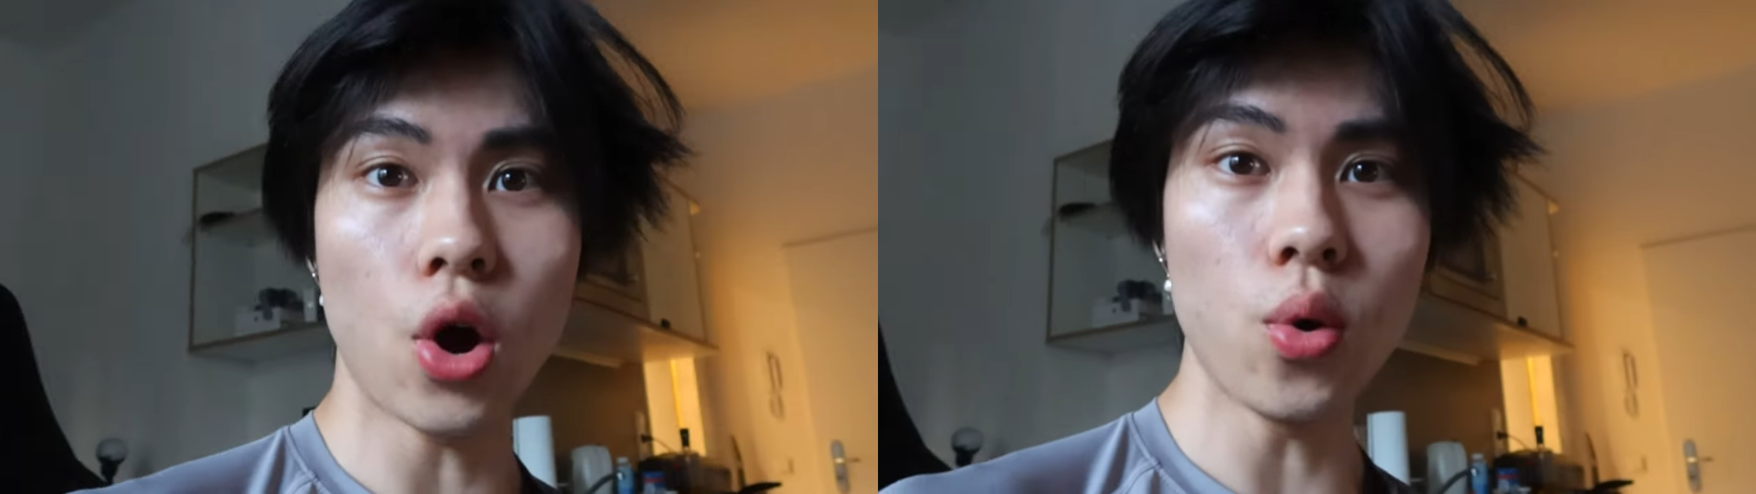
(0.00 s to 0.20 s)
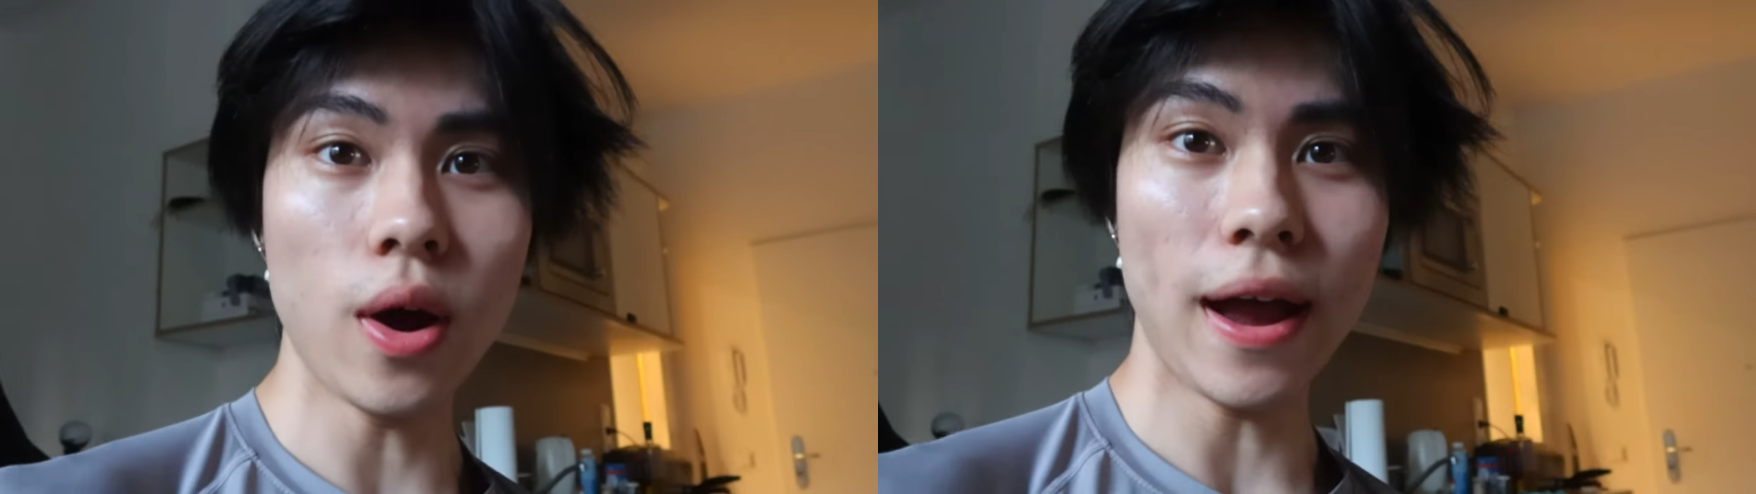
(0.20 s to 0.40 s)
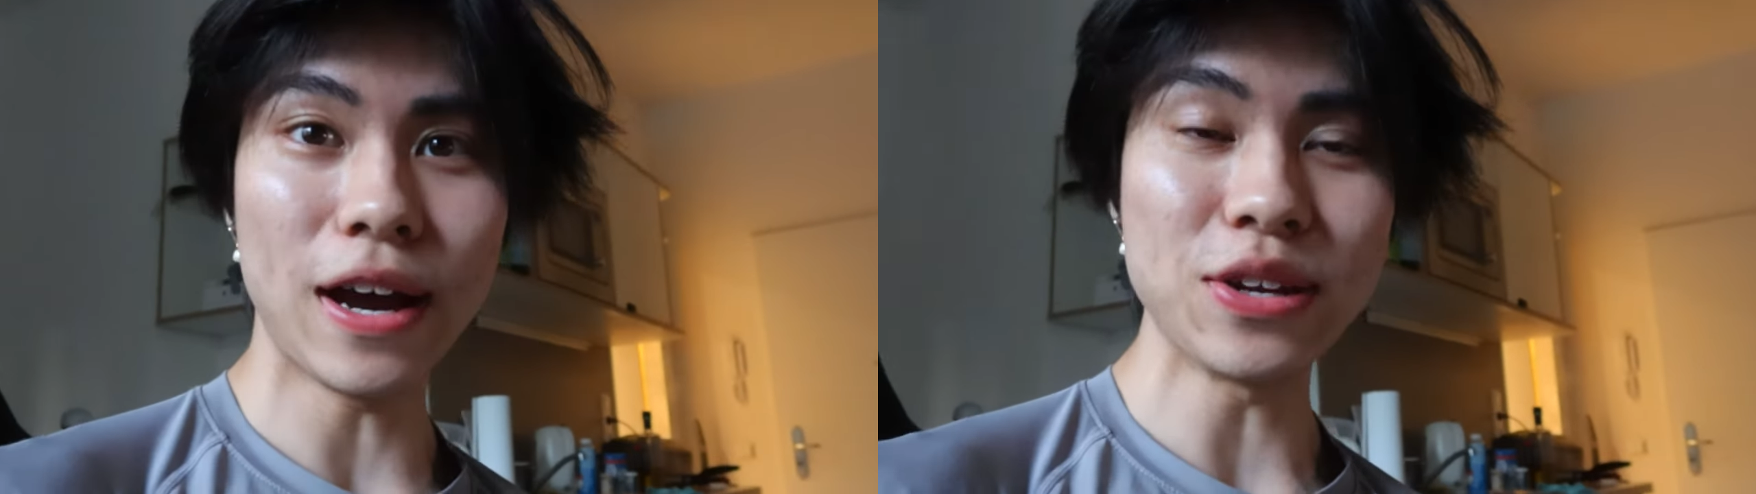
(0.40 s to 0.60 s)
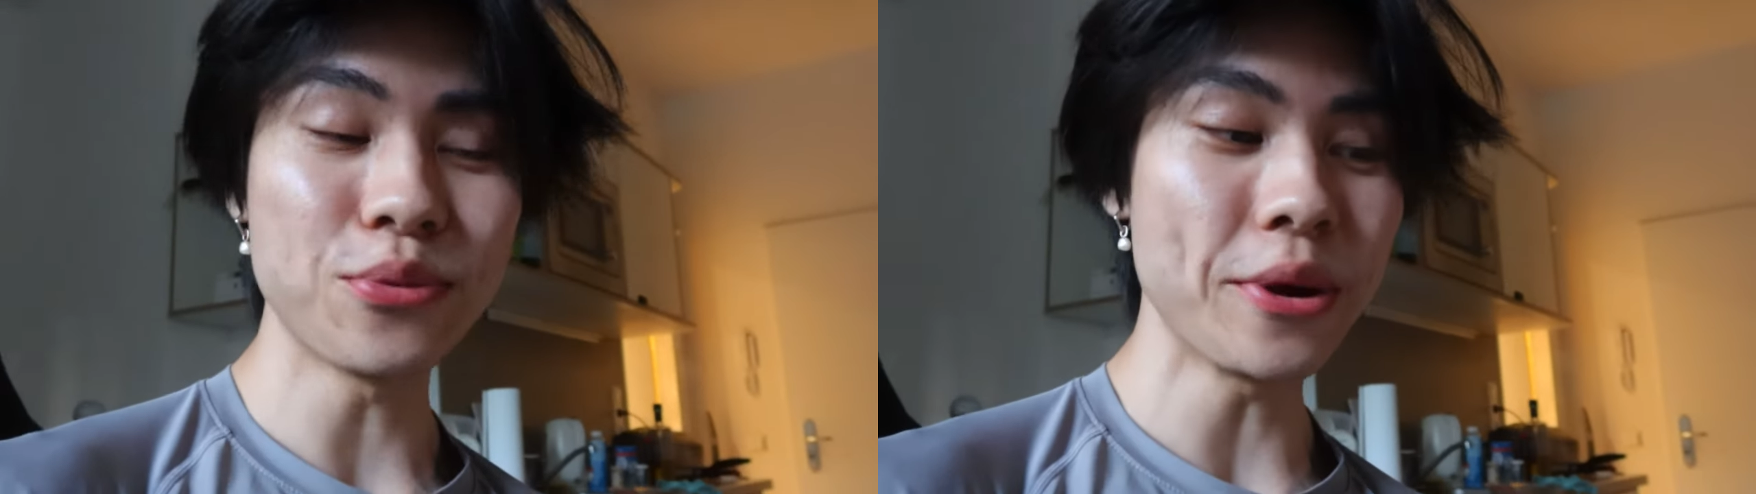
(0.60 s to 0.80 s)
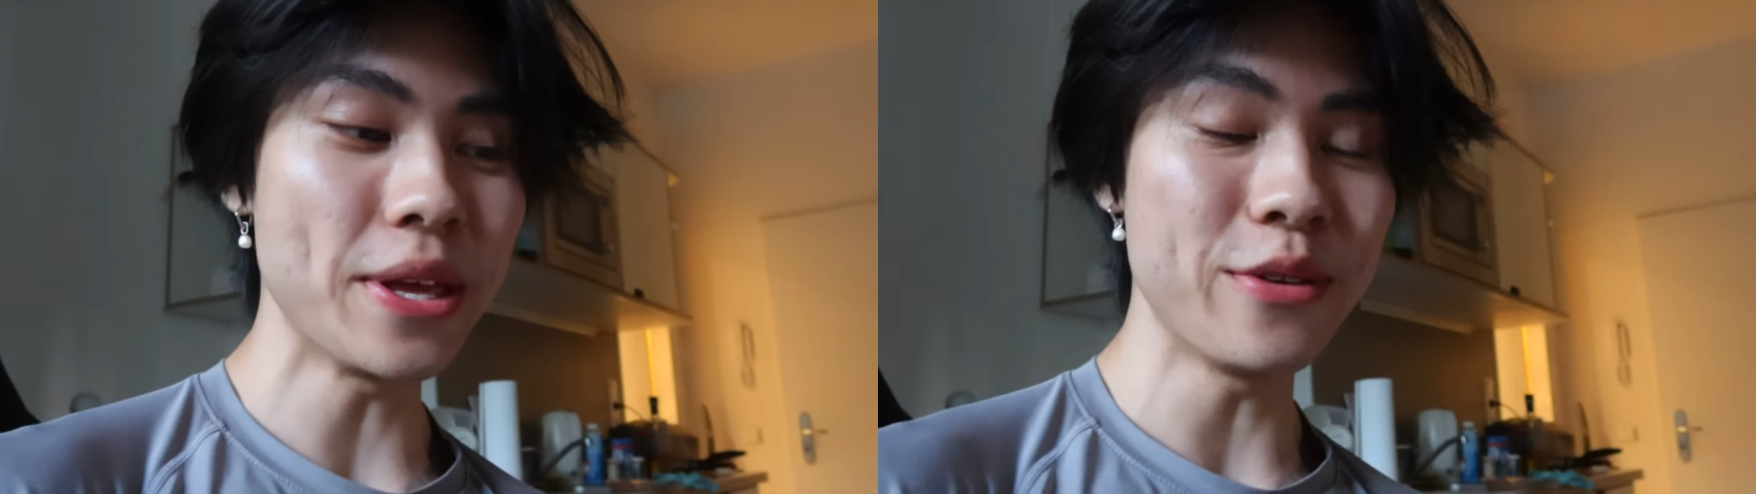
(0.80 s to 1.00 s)
Oh,
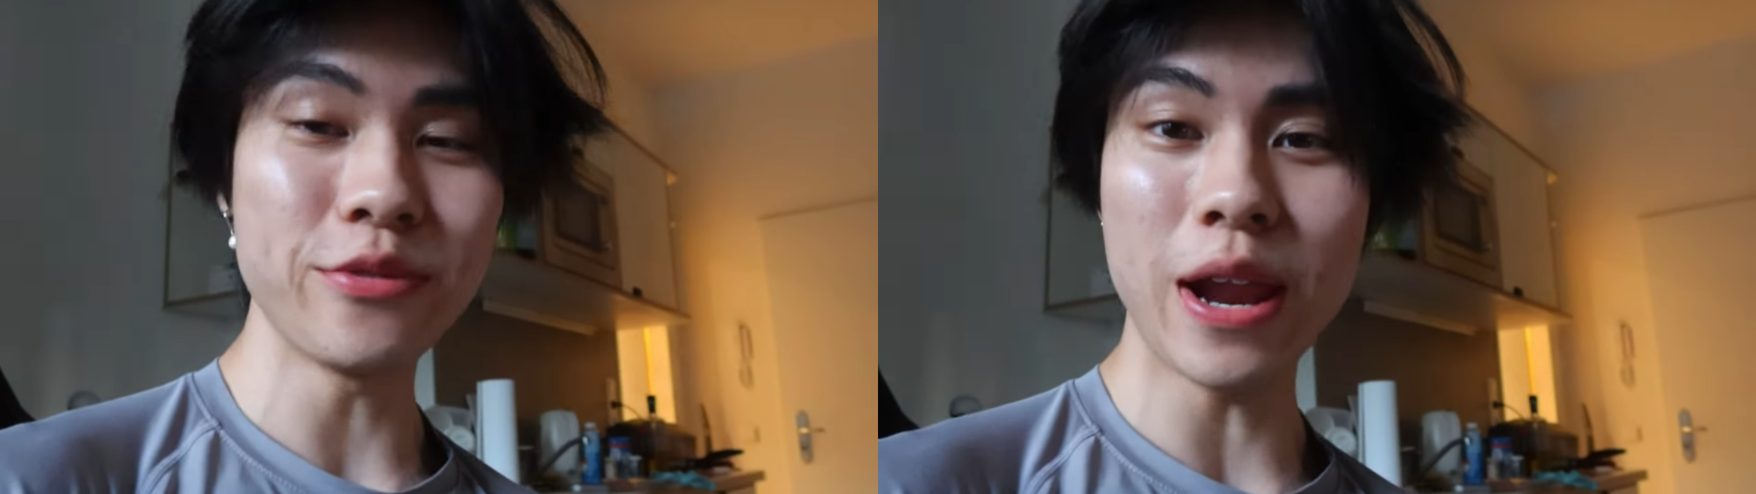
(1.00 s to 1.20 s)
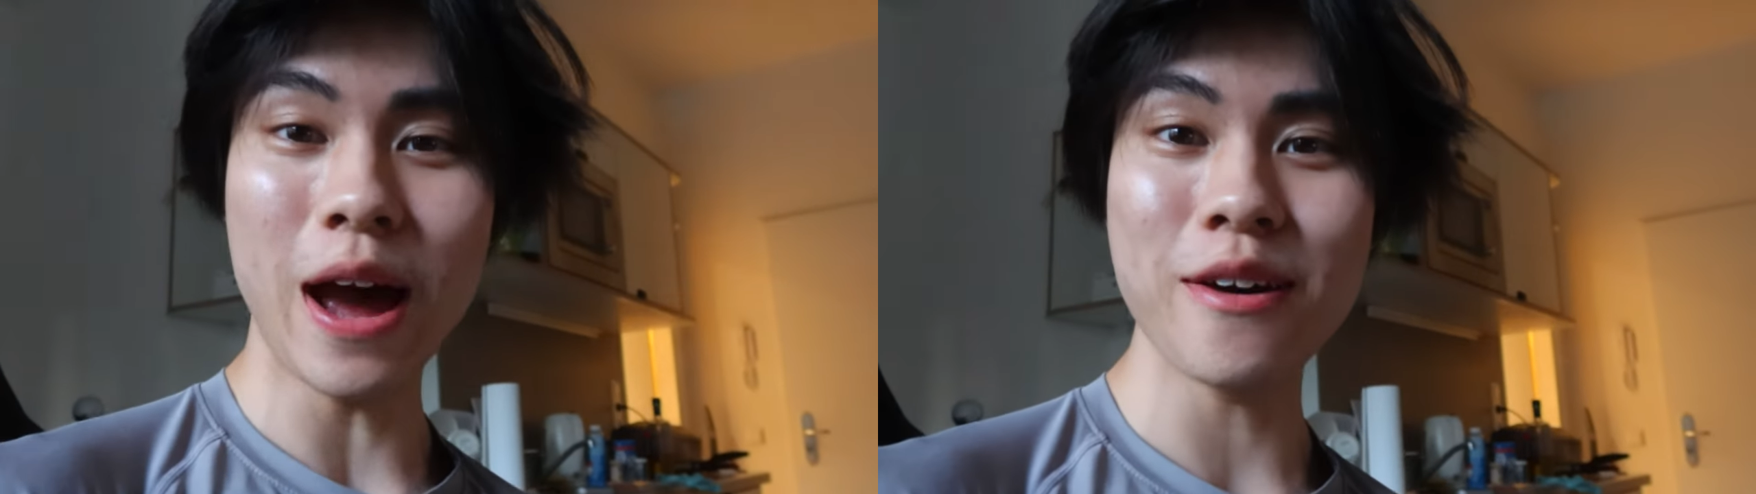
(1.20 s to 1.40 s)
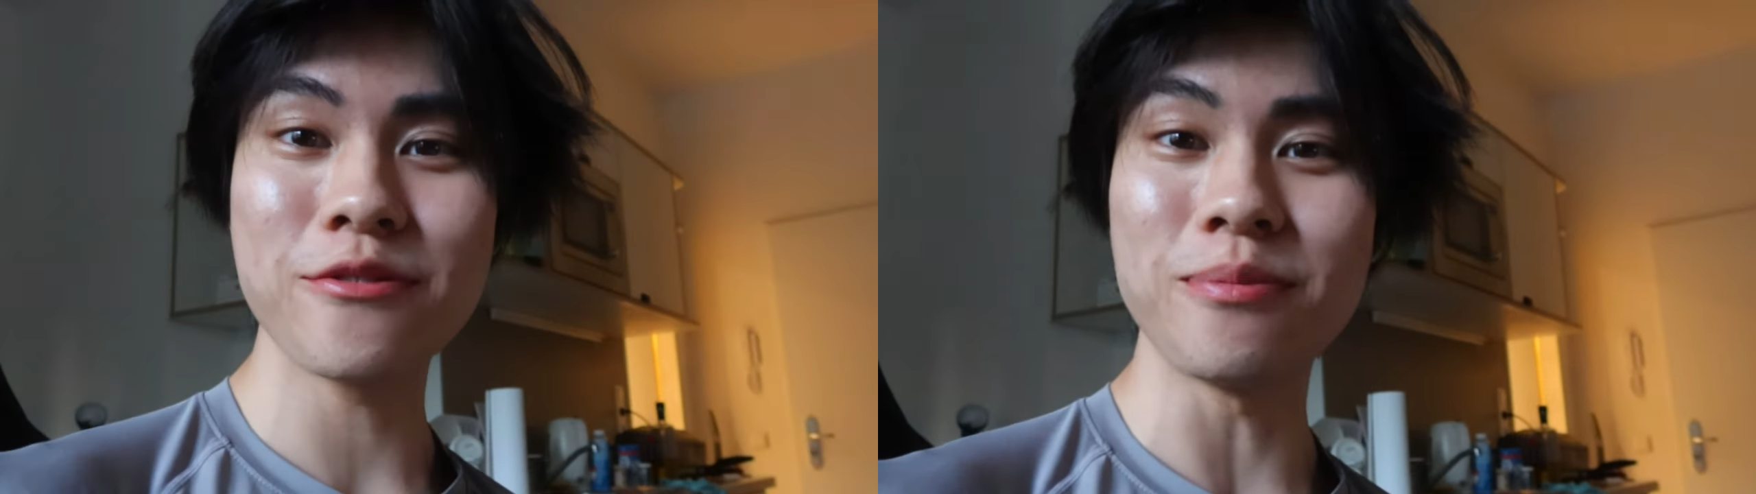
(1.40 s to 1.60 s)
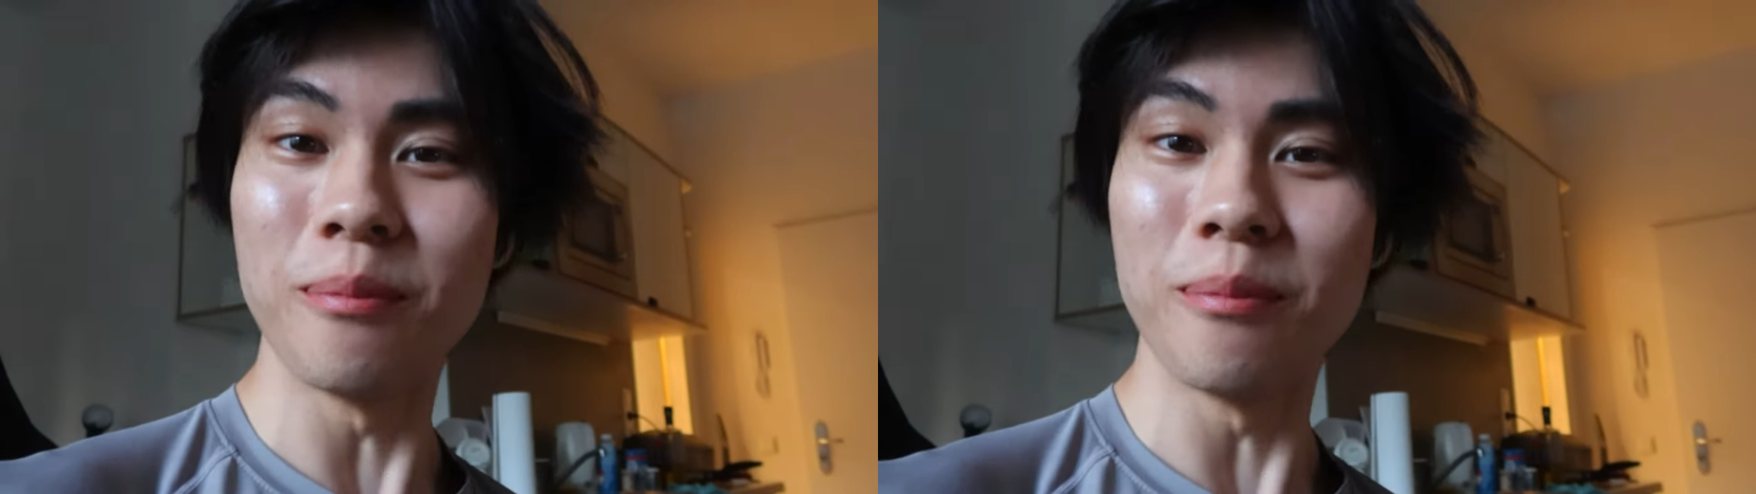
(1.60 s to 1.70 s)
and we even have